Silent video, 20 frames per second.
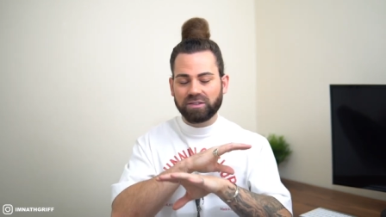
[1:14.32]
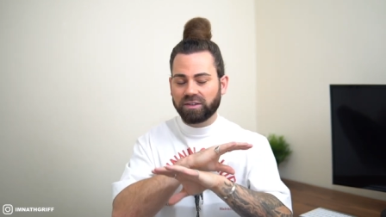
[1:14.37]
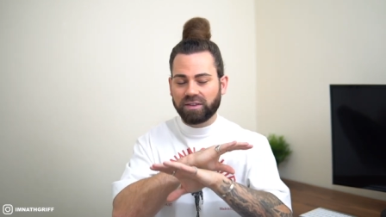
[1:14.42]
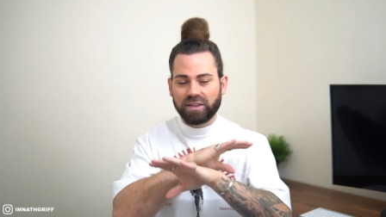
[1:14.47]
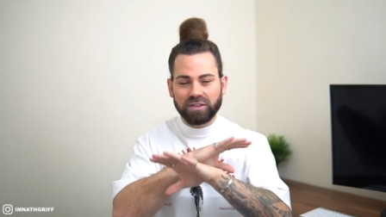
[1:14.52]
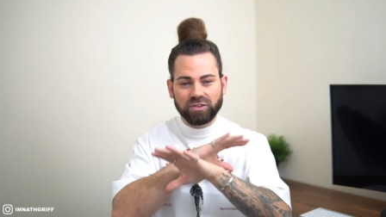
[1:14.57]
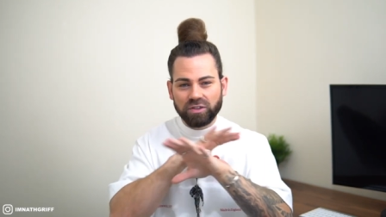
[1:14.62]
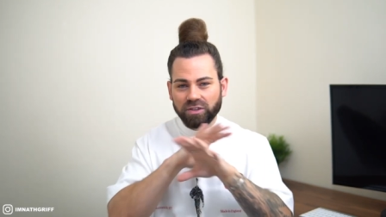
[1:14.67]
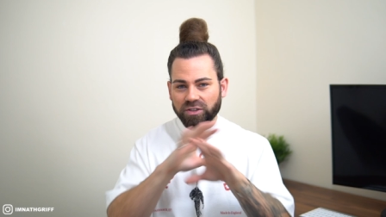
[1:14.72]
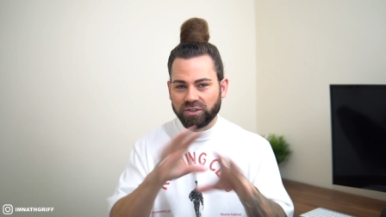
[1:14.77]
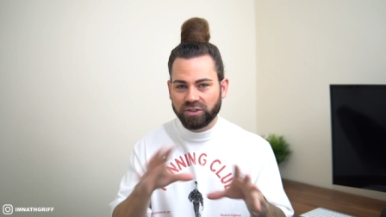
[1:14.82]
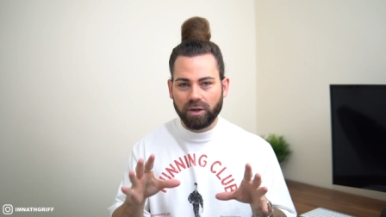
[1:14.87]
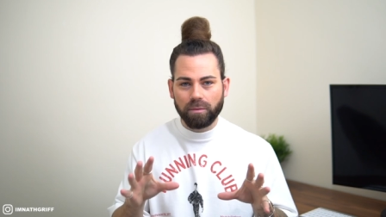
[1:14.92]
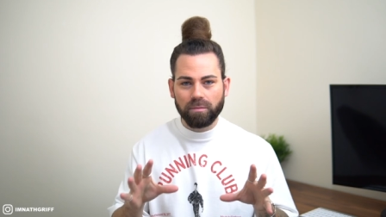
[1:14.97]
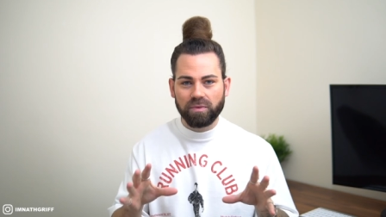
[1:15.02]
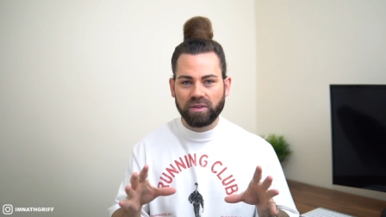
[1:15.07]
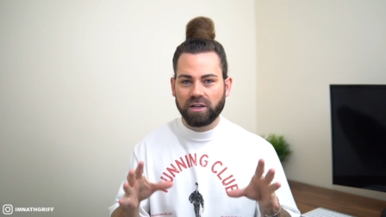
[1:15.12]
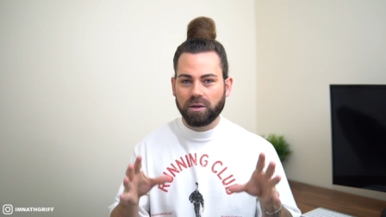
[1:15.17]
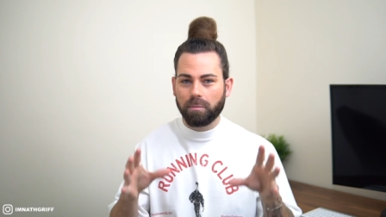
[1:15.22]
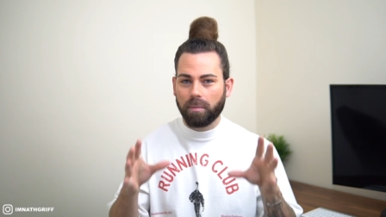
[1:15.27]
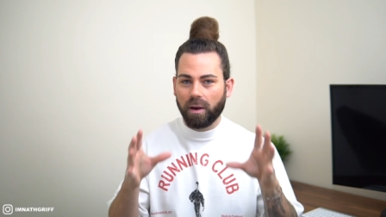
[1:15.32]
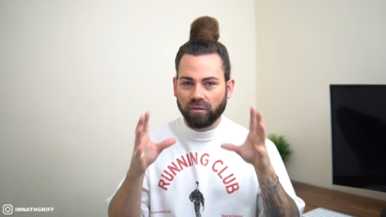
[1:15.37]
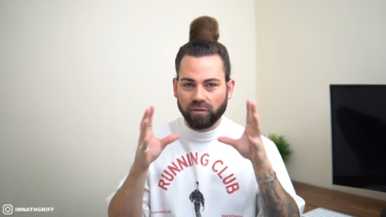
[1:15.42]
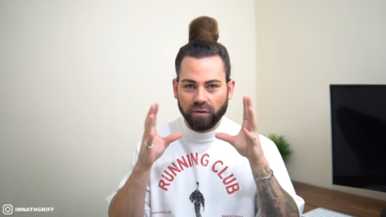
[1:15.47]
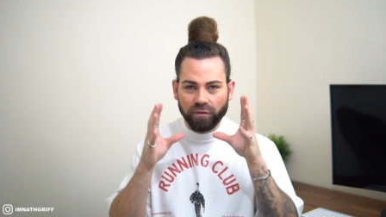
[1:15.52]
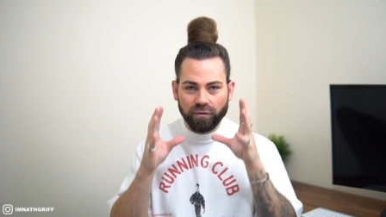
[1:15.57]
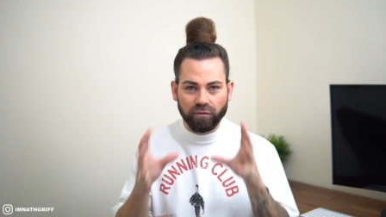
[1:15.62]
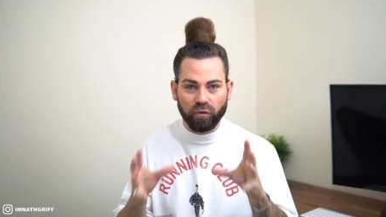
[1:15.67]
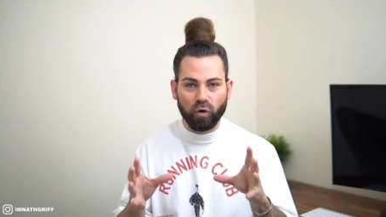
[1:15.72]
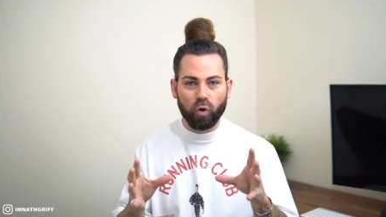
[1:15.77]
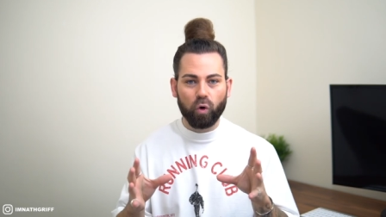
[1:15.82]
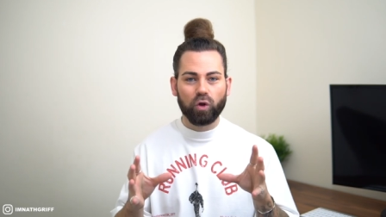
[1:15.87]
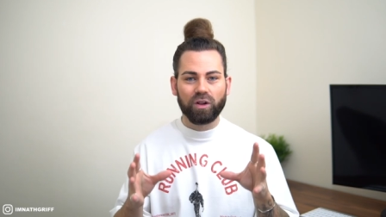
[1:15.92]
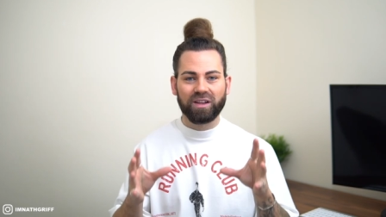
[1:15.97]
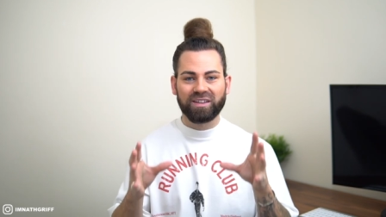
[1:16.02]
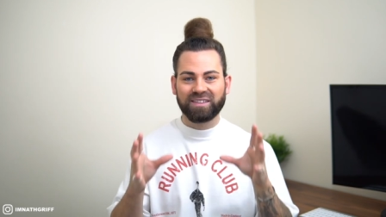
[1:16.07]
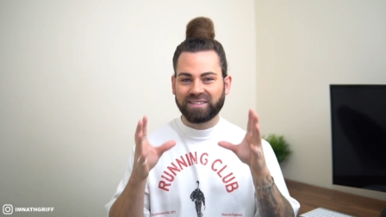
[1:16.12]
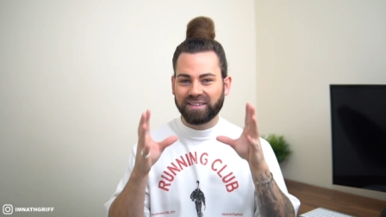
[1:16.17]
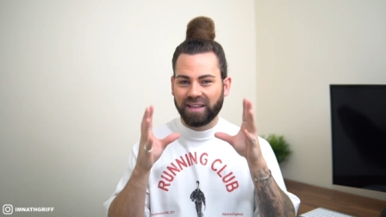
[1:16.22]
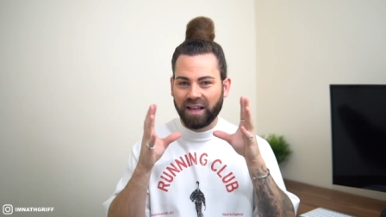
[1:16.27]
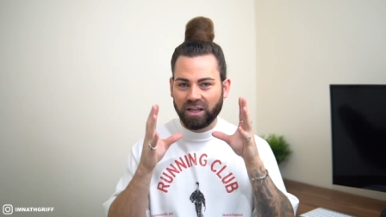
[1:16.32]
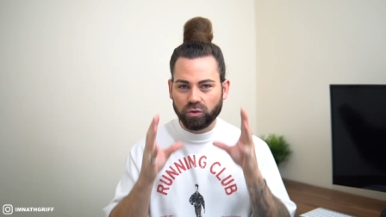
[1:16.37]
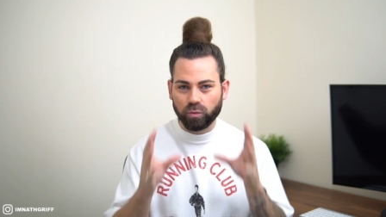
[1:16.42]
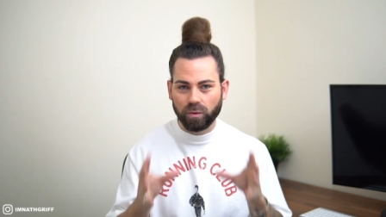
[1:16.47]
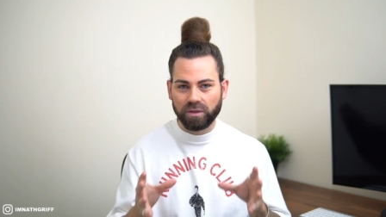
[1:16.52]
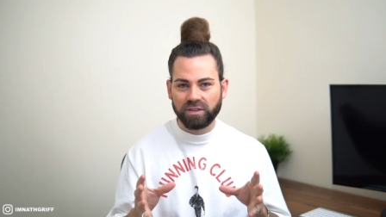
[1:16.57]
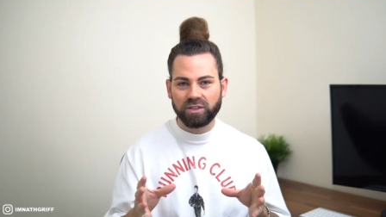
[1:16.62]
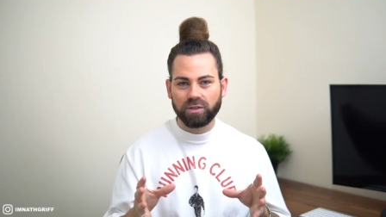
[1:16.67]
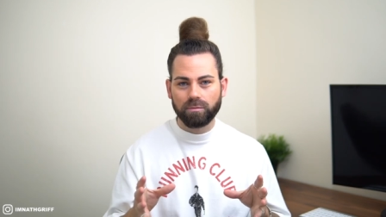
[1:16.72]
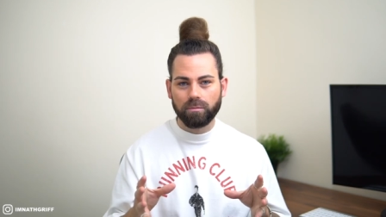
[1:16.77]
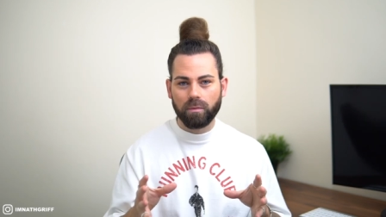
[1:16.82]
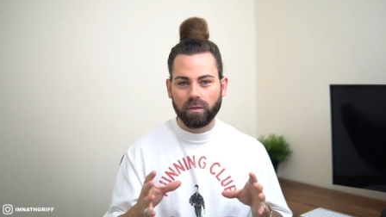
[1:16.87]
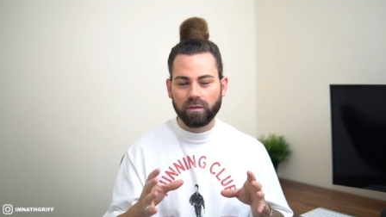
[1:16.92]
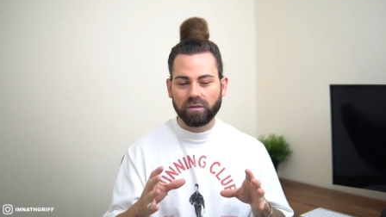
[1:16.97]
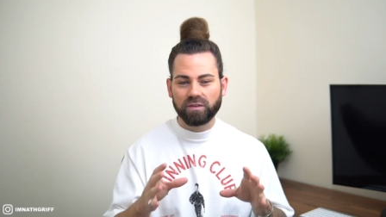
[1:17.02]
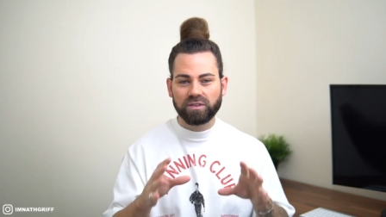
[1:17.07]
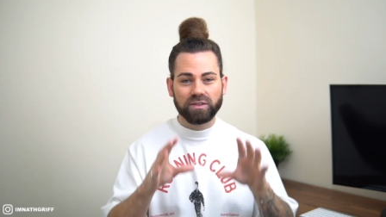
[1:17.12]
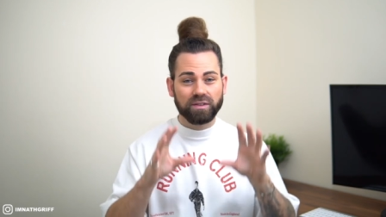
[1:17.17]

there's just something about the fall slash winter months.